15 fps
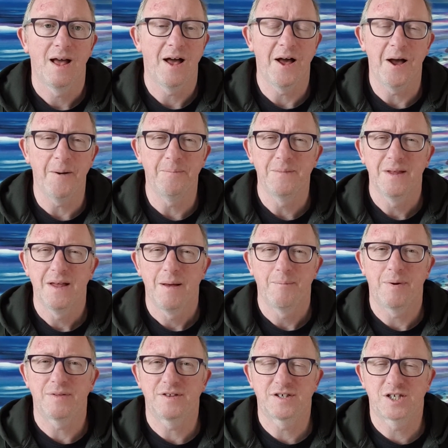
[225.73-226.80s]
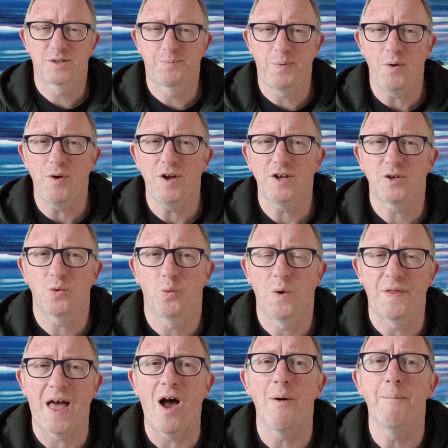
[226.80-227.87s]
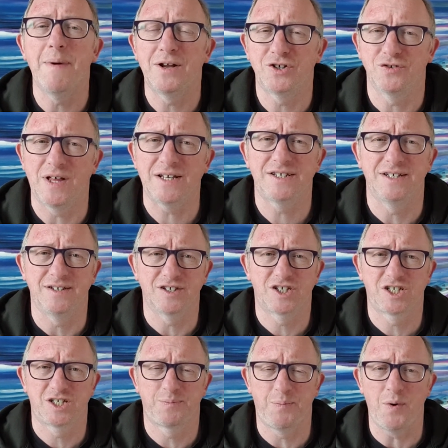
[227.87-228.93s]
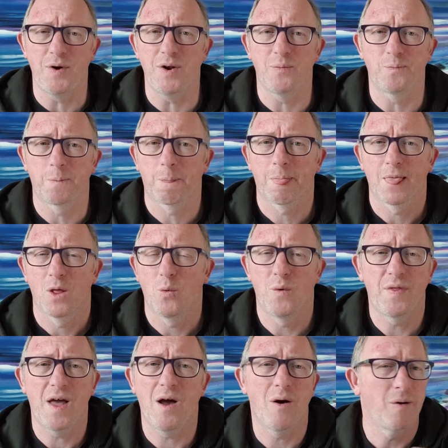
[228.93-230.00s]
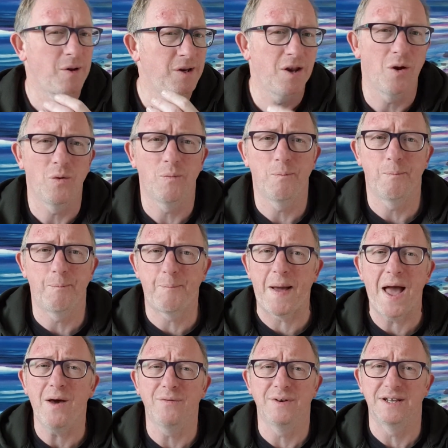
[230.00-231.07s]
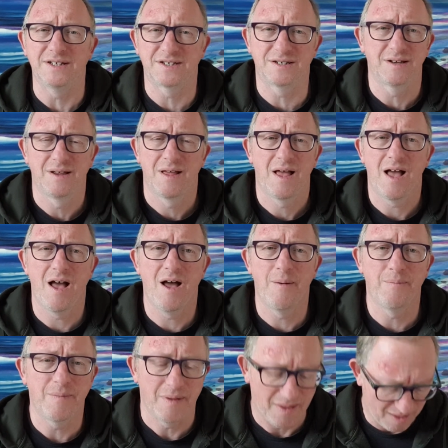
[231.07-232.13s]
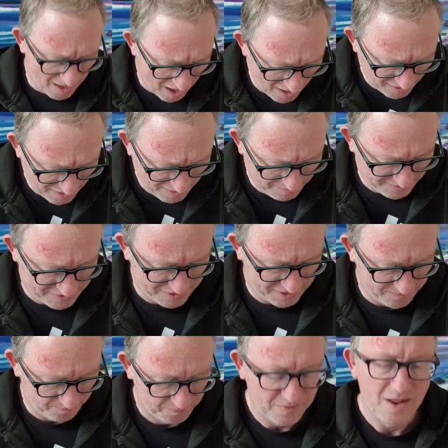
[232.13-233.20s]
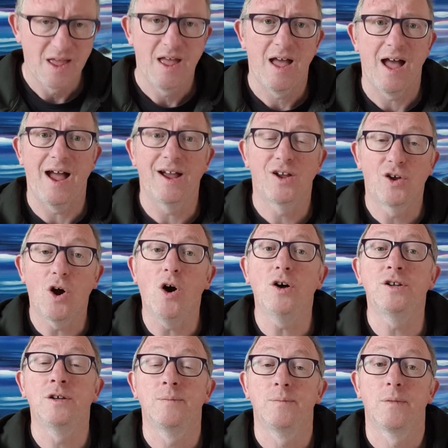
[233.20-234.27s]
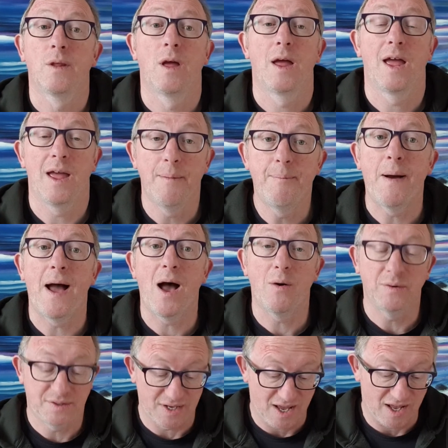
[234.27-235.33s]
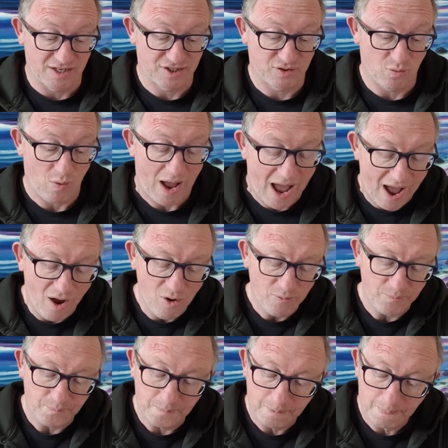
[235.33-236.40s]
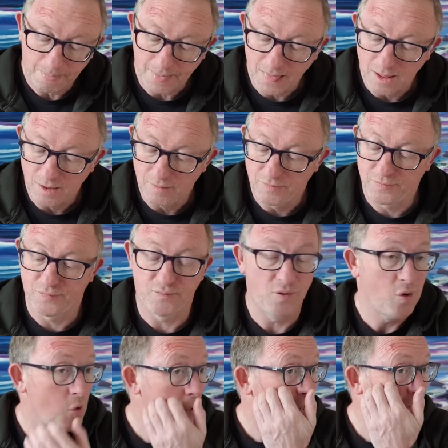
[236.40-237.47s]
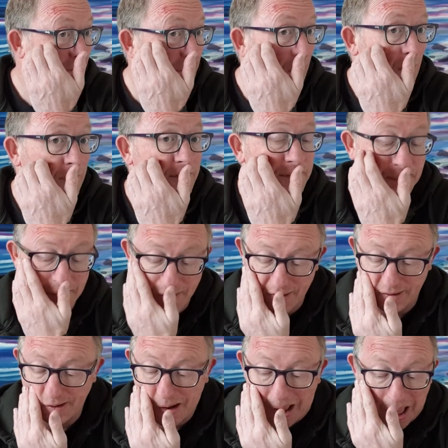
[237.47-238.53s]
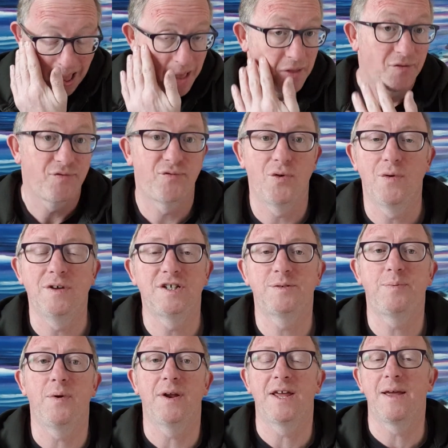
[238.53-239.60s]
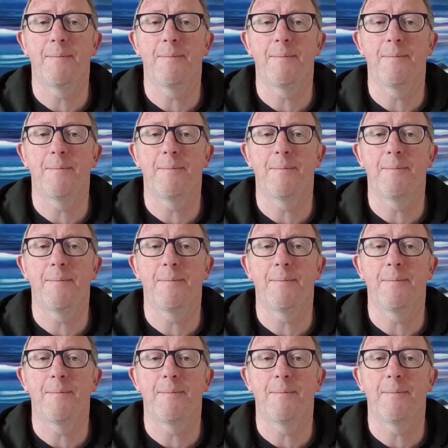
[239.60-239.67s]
Um, but the spirit without measure, that's it. The spirit without, you know, boundless, um, unlimited. And God empowers us. How? Through his Holy Spirit. Through his Spirit. He